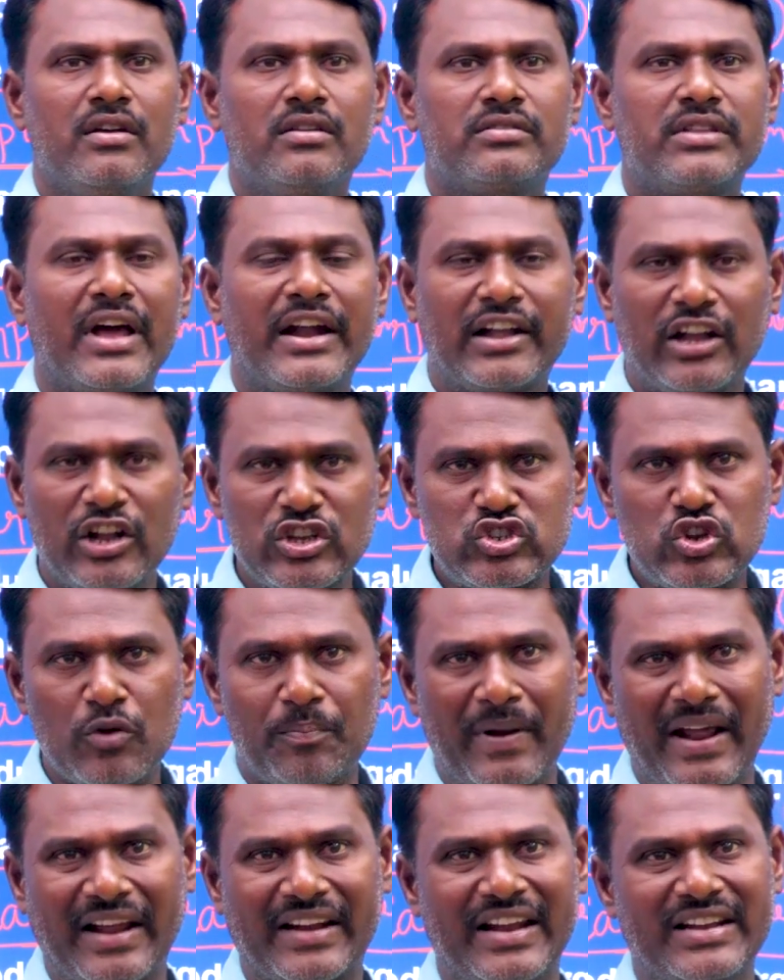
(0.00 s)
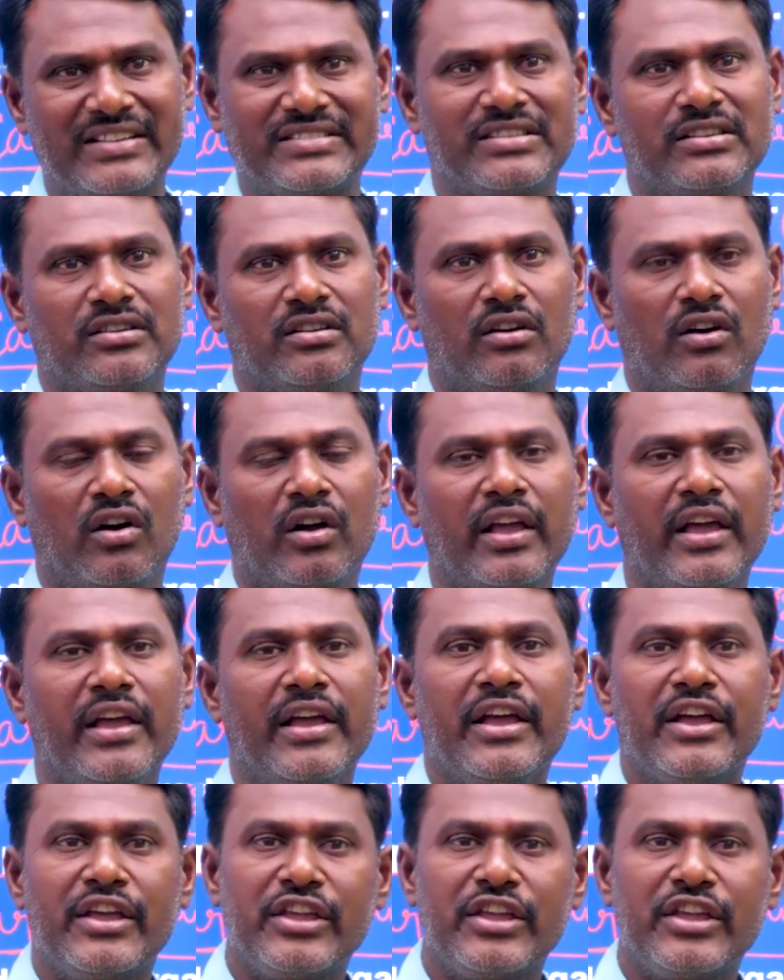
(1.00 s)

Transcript: that leads to pregnancy. Okay.